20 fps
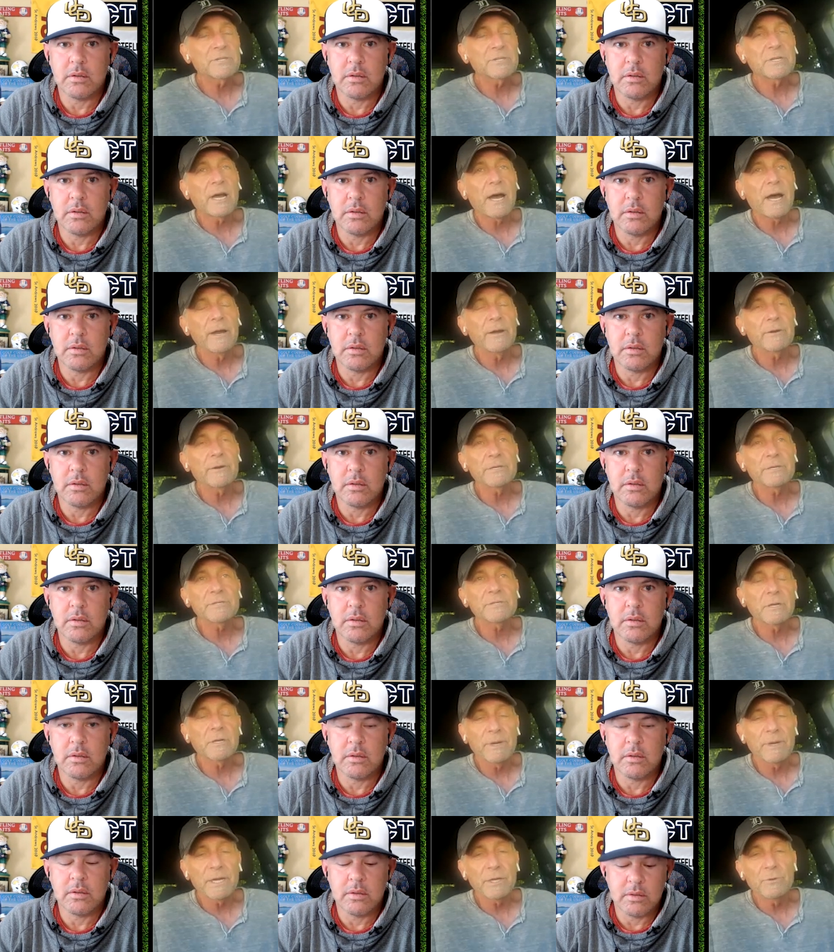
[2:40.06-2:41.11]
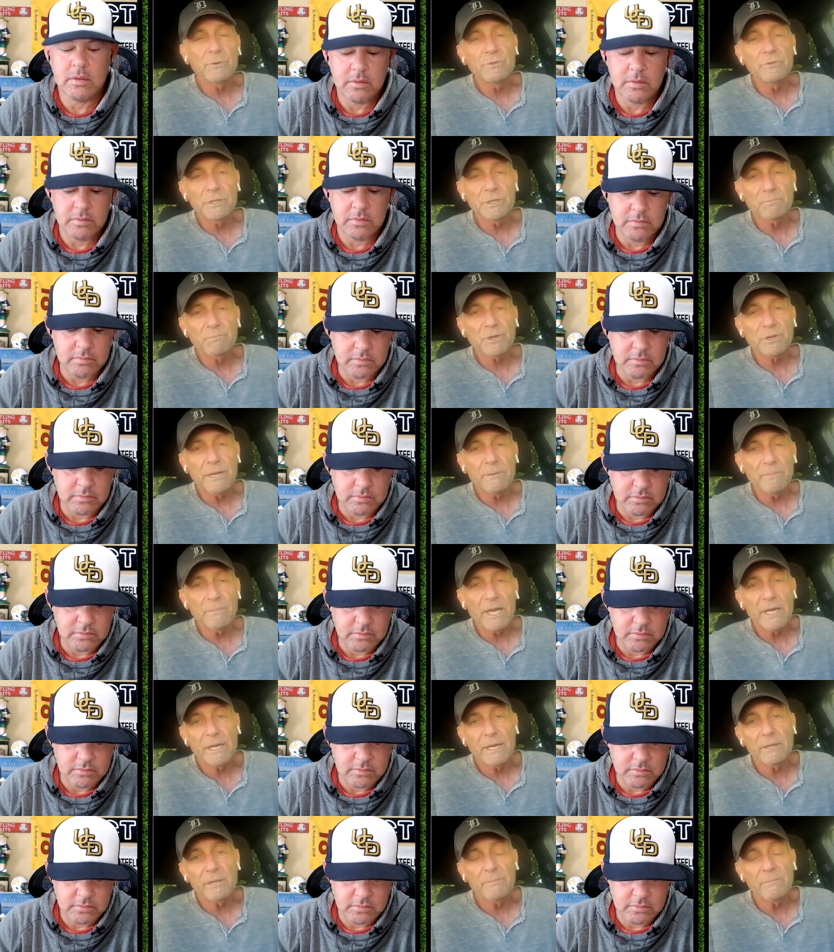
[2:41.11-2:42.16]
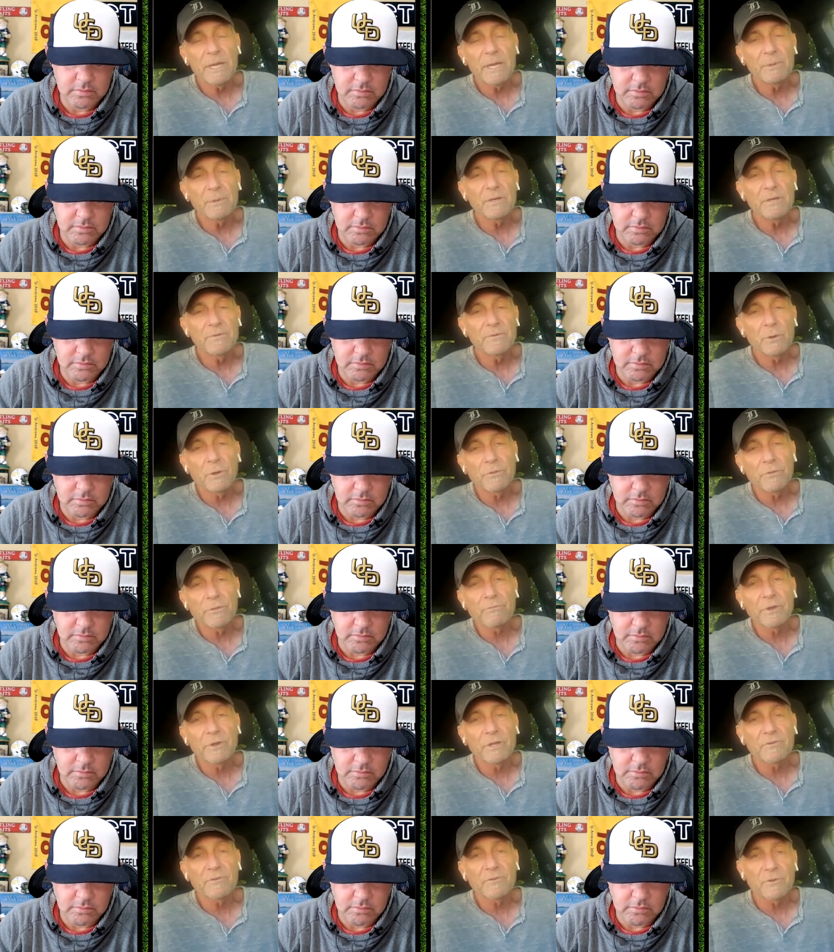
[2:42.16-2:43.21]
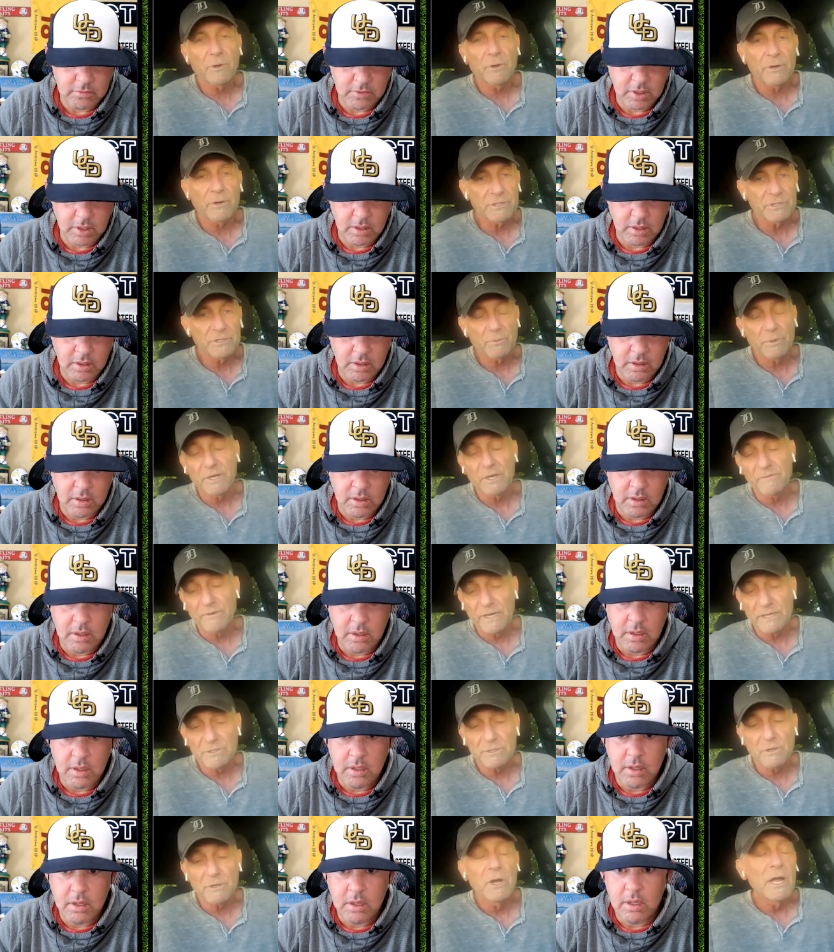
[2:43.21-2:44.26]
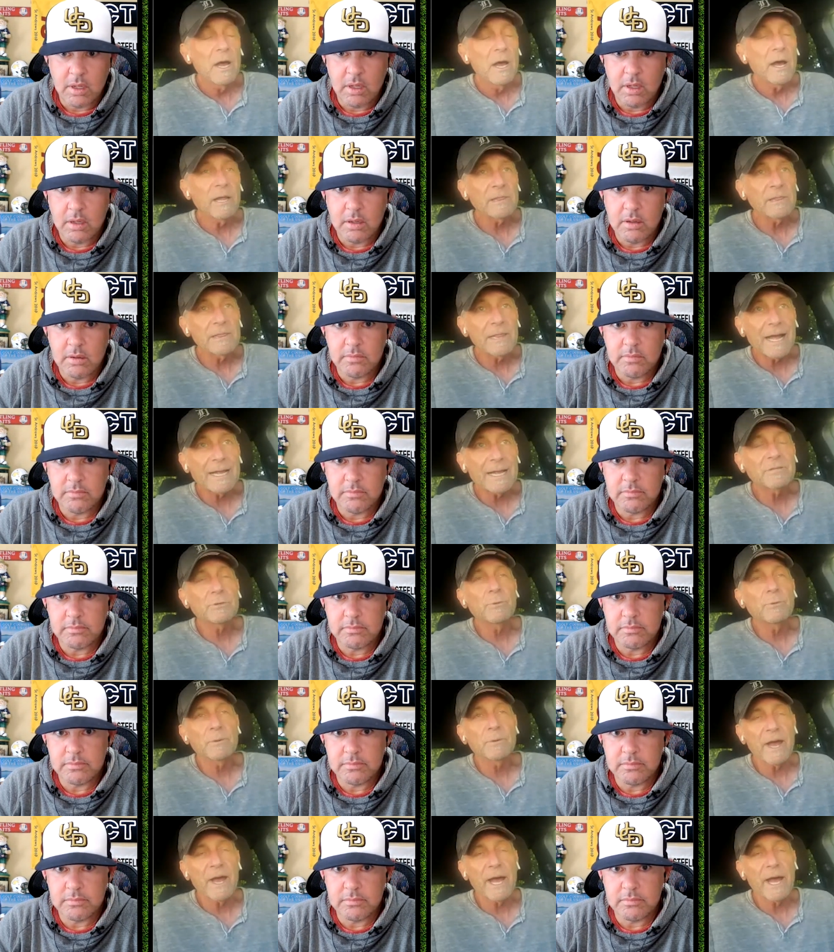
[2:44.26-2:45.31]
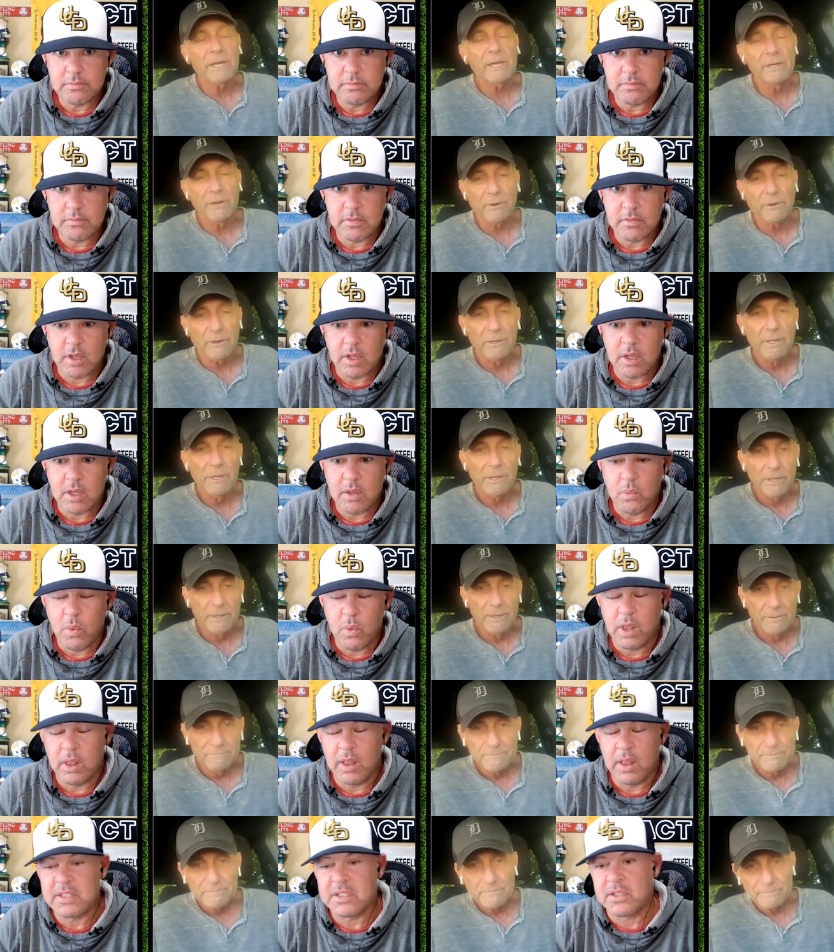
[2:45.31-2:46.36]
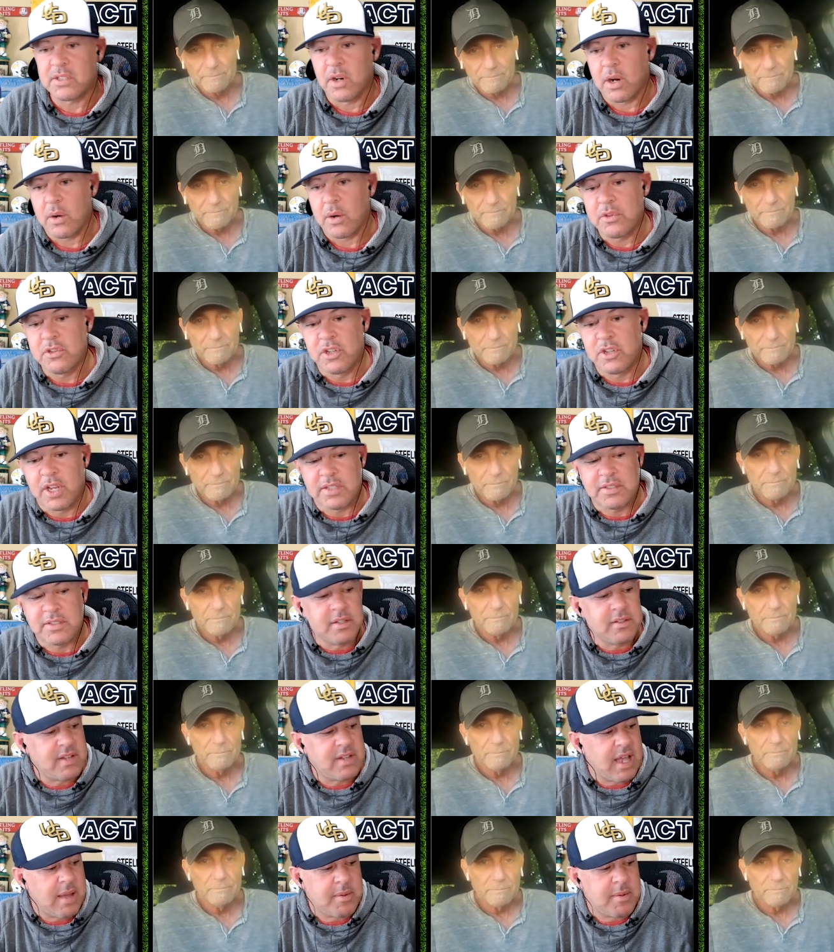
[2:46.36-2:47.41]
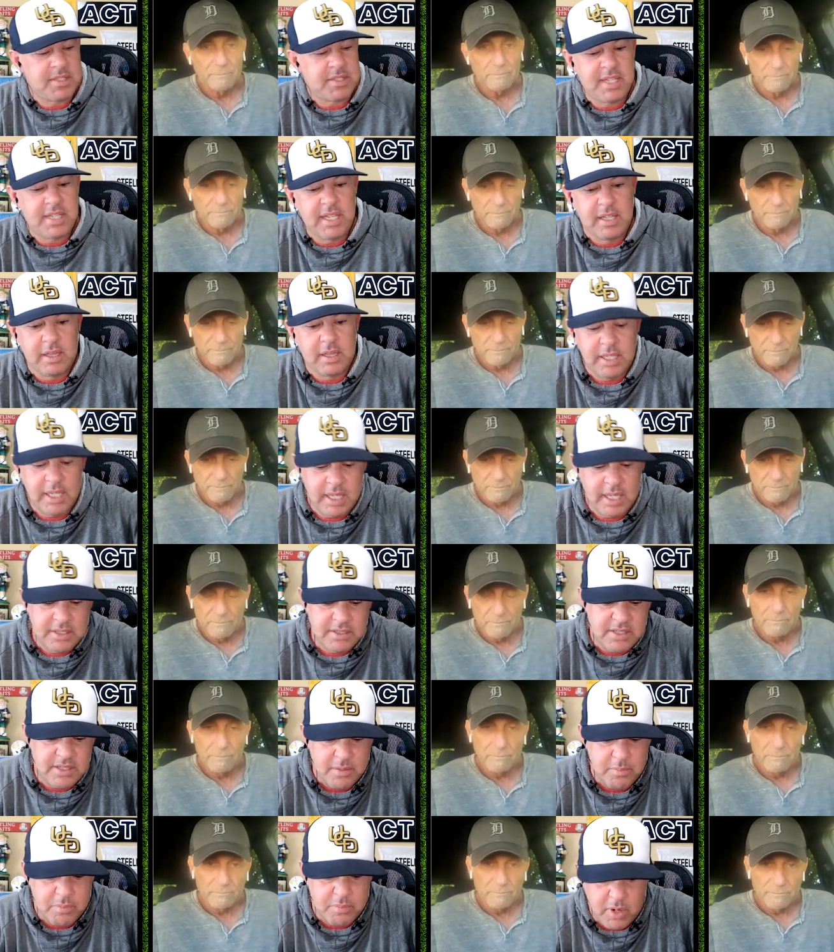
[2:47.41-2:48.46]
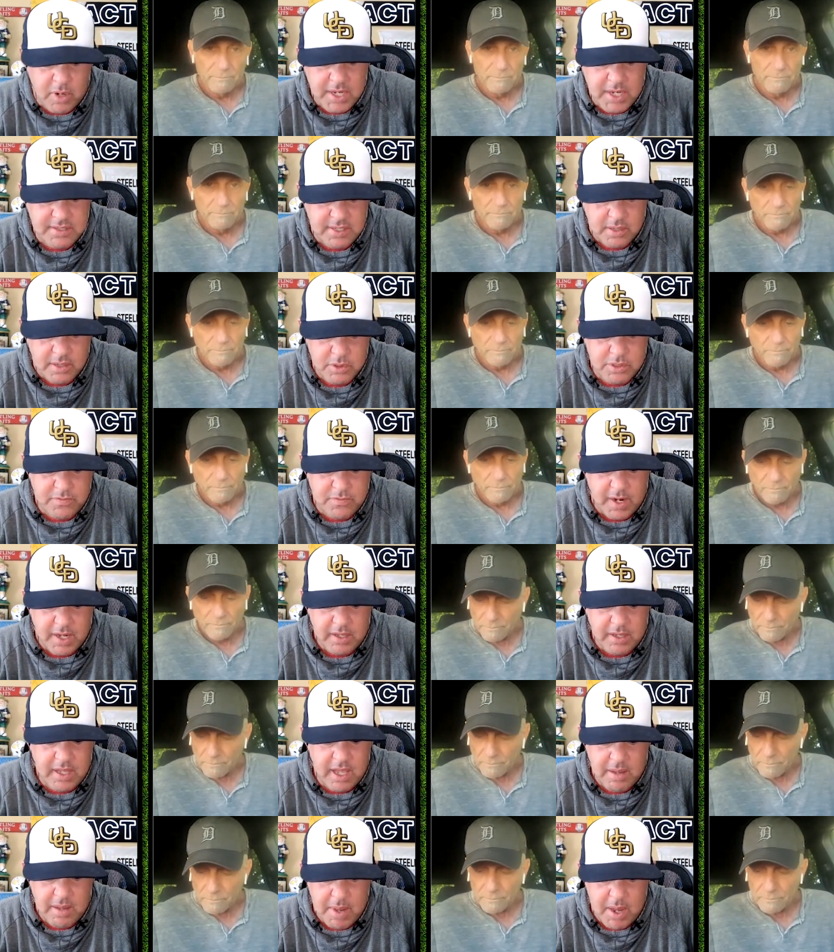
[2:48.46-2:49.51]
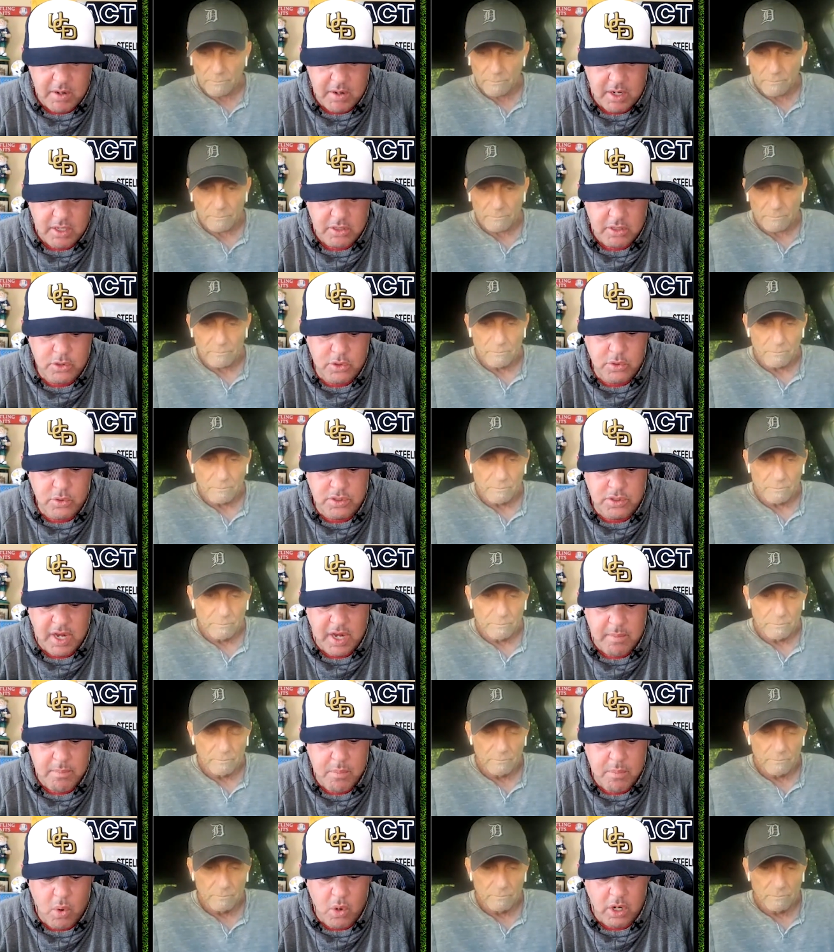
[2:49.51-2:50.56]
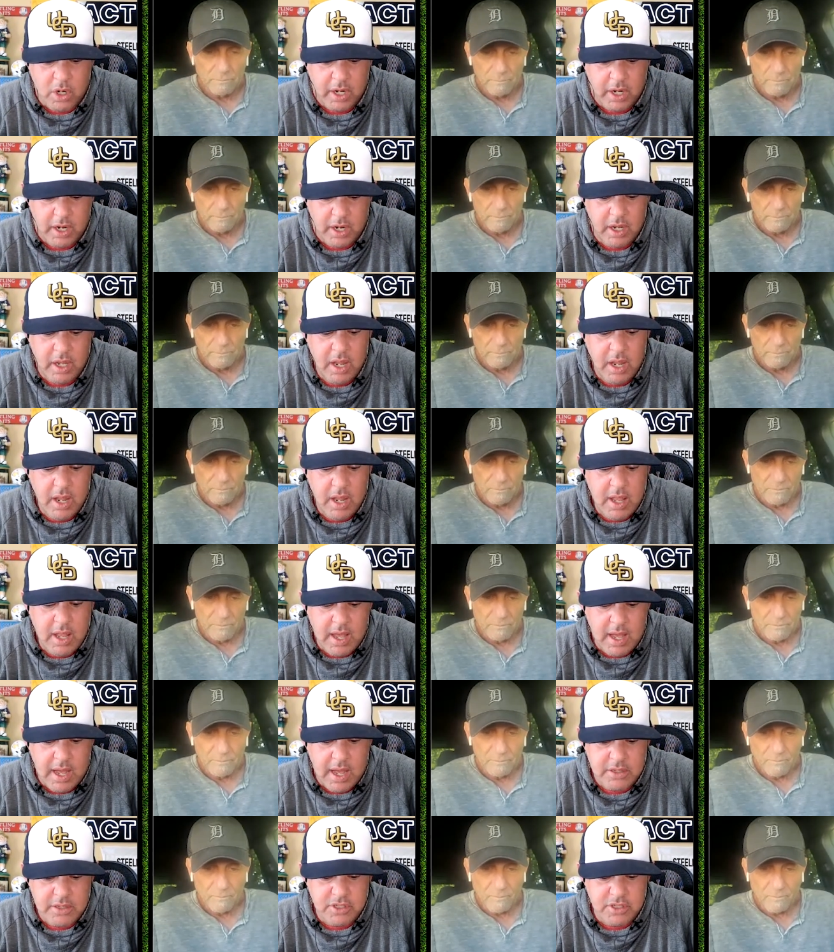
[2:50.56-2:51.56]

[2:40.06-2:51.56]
Speaker 1: tired as somebody who did play Bay Hill and maybe even all three of the Florida swing events. So a lot to unpack here.
Speaker 2: Well, let's start with Justin Thomas. He leads the pricing, which finally came out on Tuesday morning. Uh,